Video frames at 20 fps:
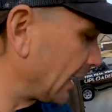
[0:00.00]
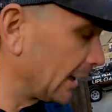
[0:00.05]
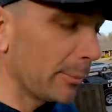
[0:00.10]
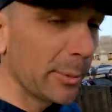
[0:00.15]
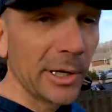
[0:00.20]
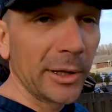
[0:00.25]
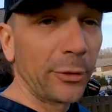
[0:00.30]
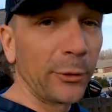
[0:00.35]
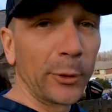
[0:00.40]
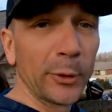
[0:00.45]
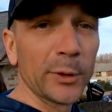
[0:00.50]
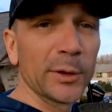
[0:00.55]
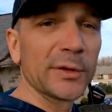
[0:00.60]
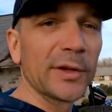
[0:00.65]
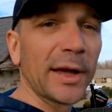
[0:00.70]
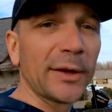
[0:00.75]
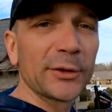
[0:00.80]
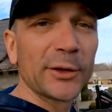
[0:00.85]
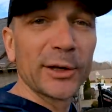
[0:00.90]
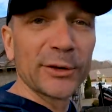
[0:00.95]
and I'm going to throw this
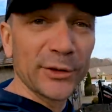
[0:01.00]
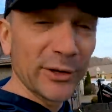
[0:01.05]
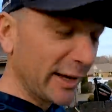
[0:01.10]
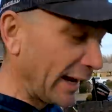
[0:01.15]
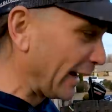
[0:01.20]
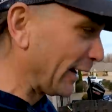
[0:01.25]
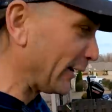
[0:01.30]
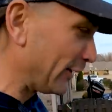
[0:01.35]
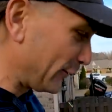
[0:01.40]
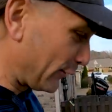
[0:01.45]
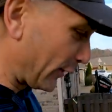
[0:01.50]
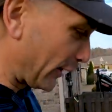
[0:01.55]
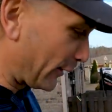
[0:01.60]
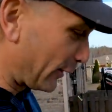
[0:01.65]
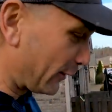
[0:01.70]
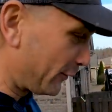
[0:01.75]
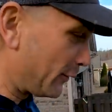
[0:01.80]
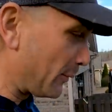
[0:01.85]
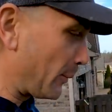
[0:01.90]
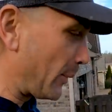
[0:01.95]
out there as a negative right
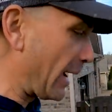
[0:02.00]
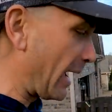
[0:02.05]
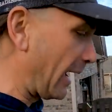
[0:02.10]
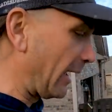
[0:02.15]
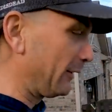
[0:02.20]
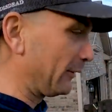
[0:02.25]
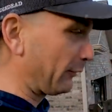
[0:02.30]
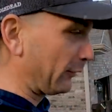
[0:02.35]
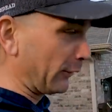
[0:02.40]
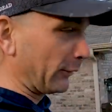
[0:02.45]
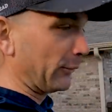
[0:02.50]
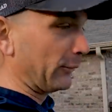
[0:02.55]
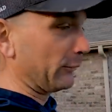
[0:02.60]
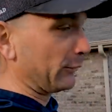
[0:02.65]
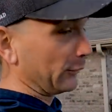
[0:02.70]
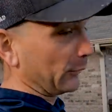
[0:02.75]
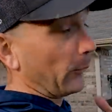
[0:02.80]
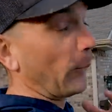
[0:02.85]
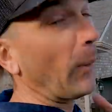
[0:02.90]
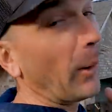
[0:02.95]
off the bat for,
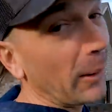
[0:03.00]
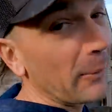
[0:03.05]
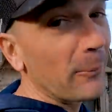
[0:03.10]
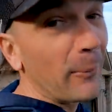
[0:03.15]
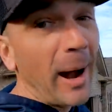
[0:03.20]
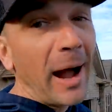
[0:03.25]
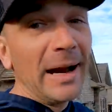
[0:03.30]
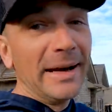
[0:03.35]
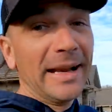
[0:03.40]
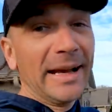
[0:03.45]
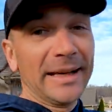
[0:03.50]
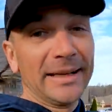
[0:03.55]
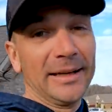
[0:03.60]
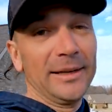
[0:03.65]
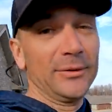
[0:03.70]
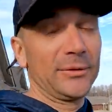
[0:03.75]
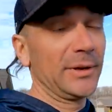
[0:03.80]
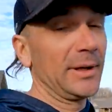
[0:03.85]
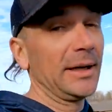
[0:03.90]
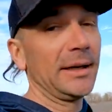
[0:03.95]
for one of my
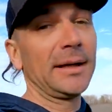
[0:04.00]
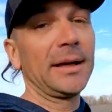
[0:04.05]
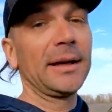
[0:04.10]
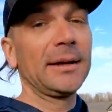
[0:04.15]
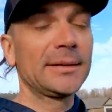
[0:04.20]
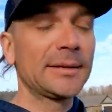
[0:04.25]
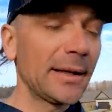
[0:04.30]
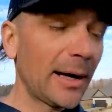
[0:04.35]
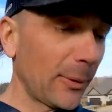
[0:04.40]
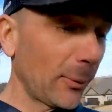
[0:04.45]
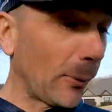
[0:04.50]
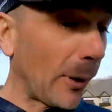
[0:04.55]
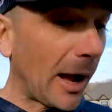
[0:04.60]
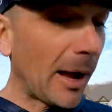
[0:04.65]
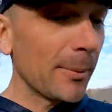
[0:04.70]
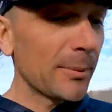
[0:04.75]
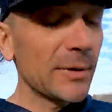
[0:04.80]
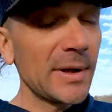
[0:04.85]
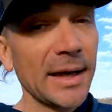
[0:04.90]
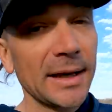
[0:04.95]
negatives. And I, it's not
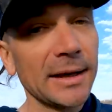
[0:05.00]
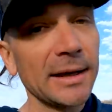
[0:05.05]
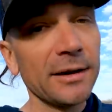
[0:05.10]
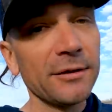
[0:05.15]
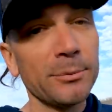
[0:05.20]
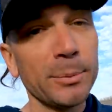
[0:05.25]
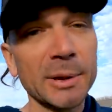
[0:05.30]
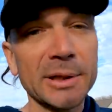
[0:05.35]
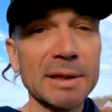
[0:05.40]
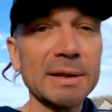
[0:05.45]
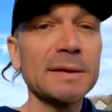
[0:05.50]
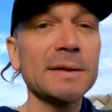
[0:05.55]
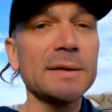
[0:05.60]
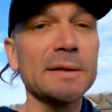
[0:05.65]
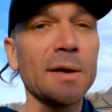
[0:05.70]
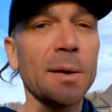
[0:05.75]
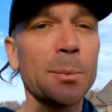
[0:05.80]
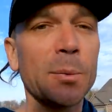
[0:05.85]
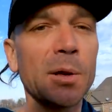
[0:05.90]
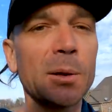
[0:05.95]
Rob's negative, but this is
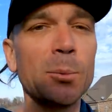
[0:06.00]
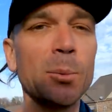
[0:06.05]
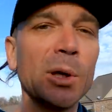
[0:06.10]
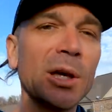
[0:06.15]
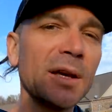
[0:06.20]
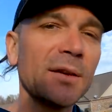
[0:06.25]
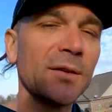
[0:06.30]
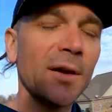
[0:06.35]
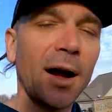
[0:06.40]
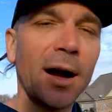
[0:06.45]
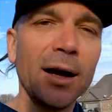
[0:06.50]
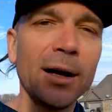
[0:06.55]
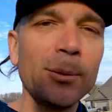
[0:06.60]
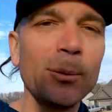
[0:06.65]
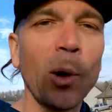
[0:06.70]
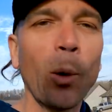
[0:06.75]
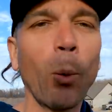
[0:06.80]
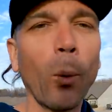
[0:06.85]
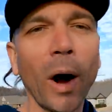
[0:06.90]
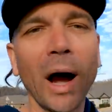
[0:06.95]
something because I
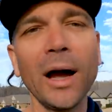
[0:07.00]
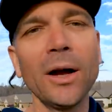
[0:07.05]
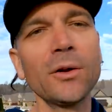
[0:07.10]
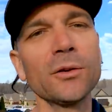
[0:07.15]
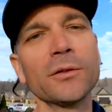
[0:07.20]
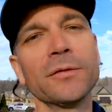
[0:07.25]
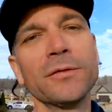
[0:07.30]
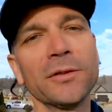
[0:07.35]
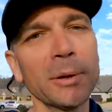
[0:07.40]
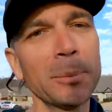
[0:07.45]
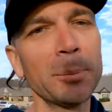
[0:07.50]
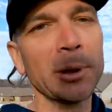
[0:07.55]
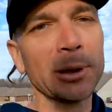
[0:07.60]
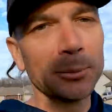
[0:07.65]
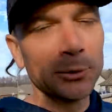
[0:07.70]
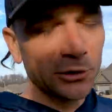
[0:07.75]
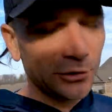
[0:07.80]
am a wild flipping